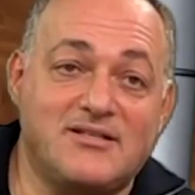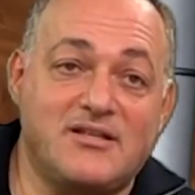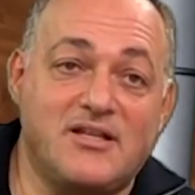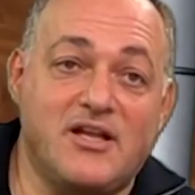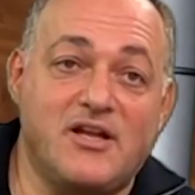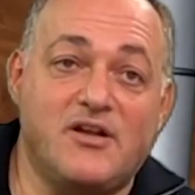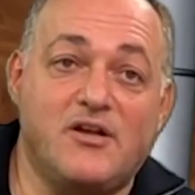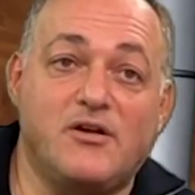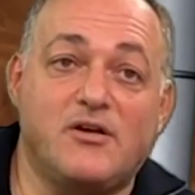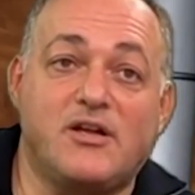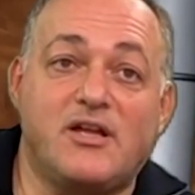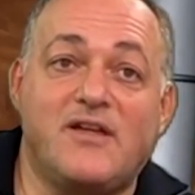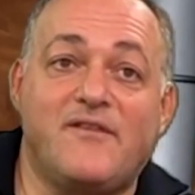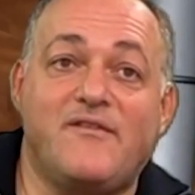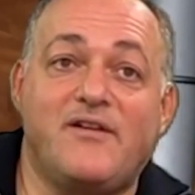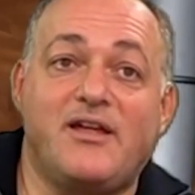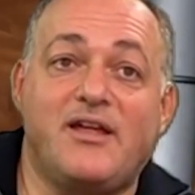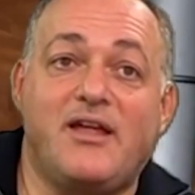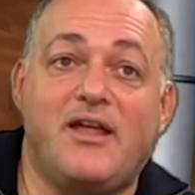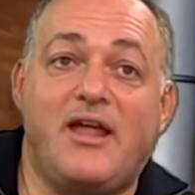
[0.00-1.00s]
they are
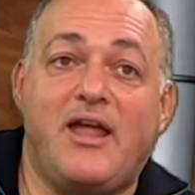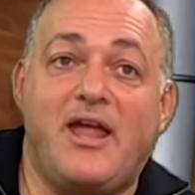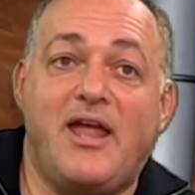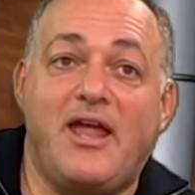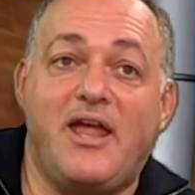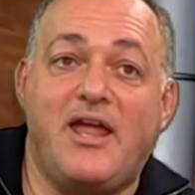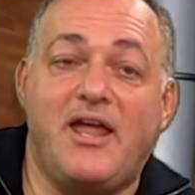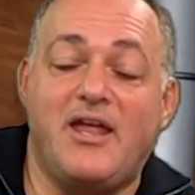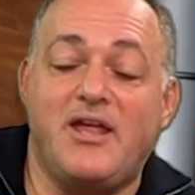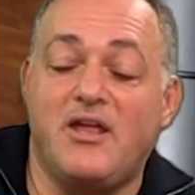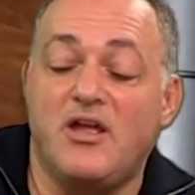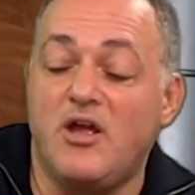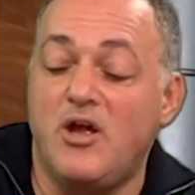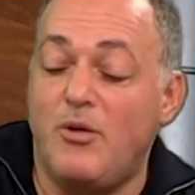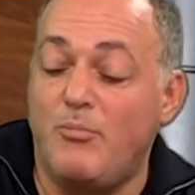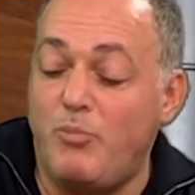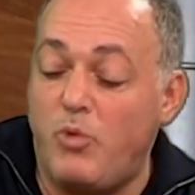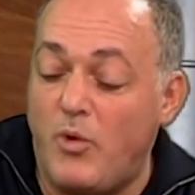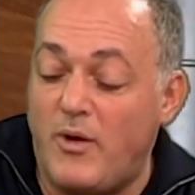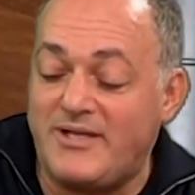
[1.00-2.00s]
giving a
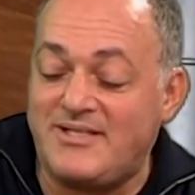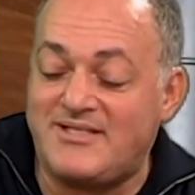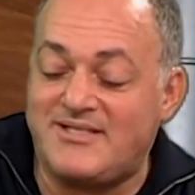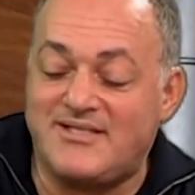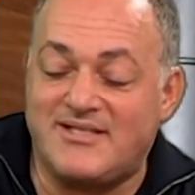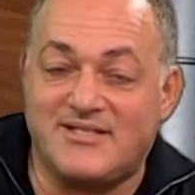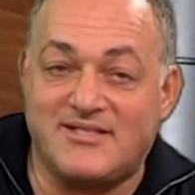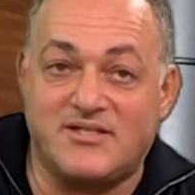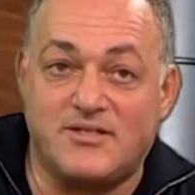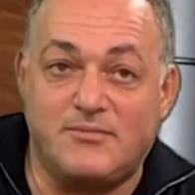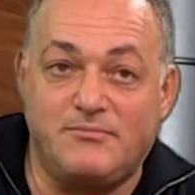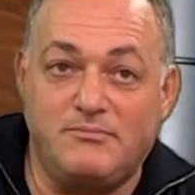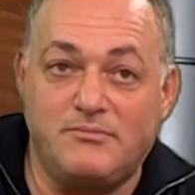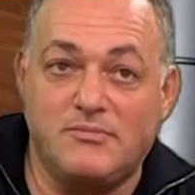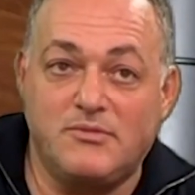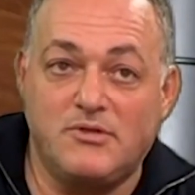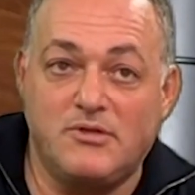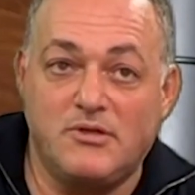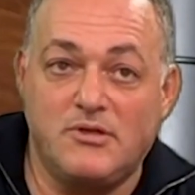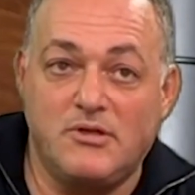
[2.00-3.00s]
point system,
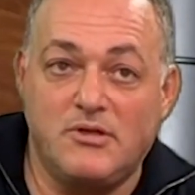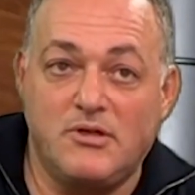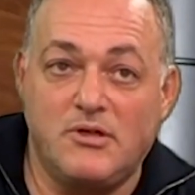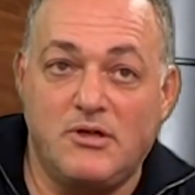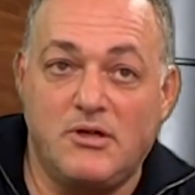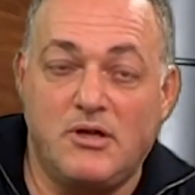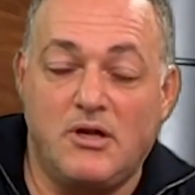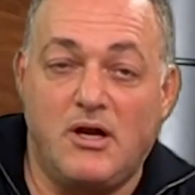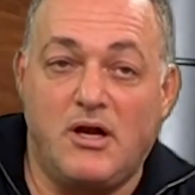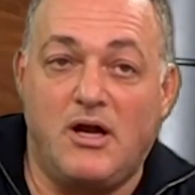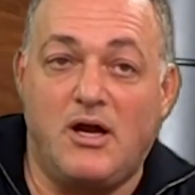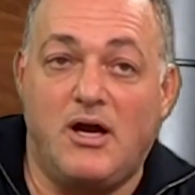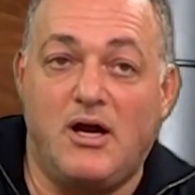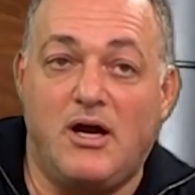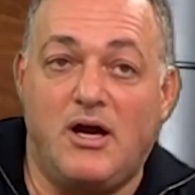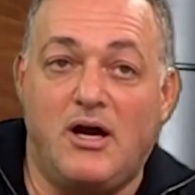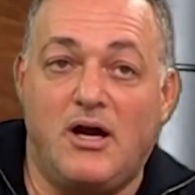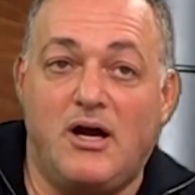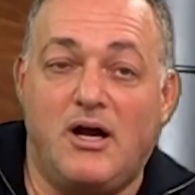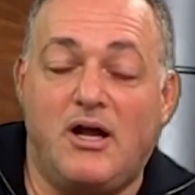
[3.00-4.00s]

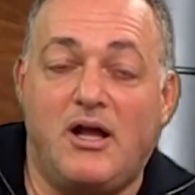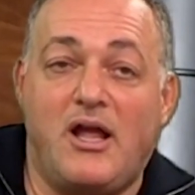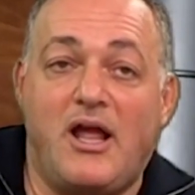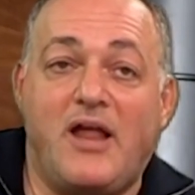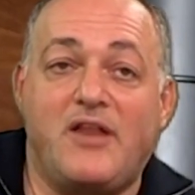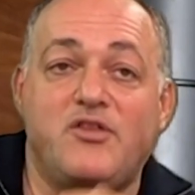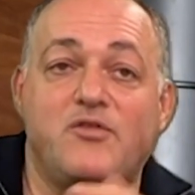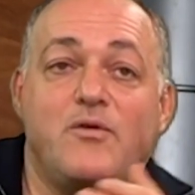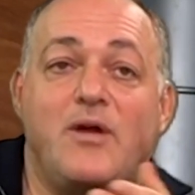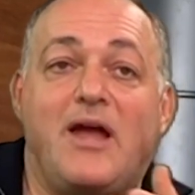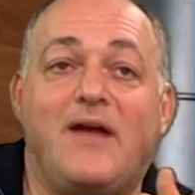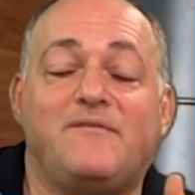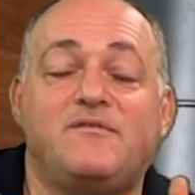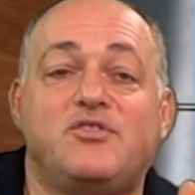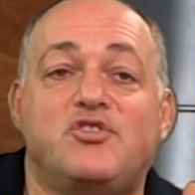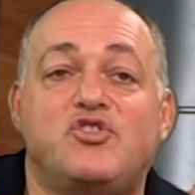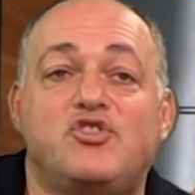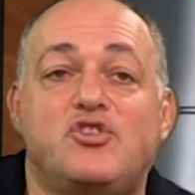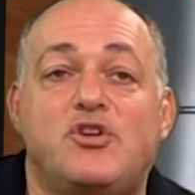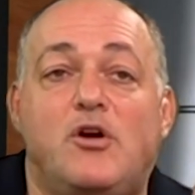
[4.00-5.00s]
and you have
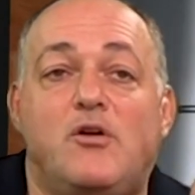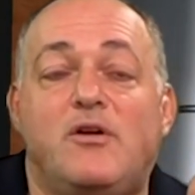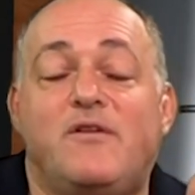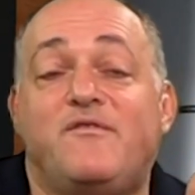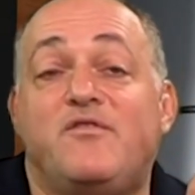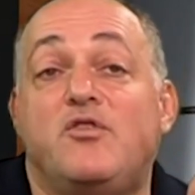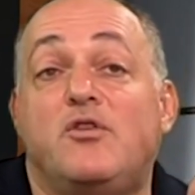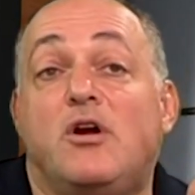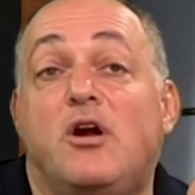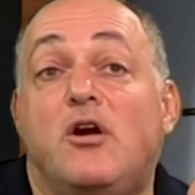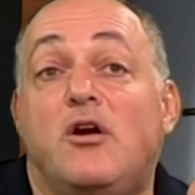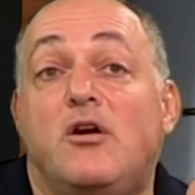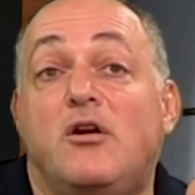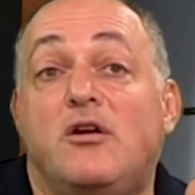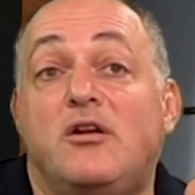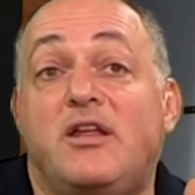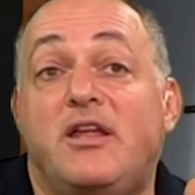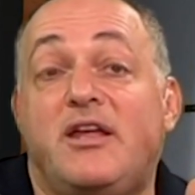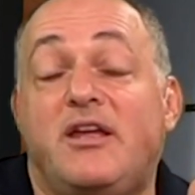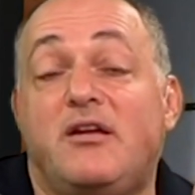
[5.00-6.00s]
to show if you're
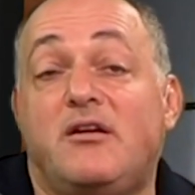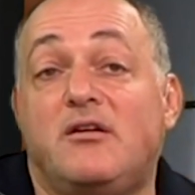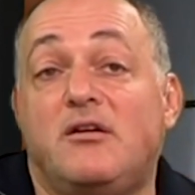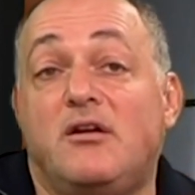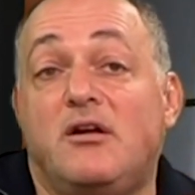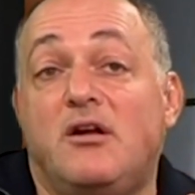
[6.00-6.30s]
earning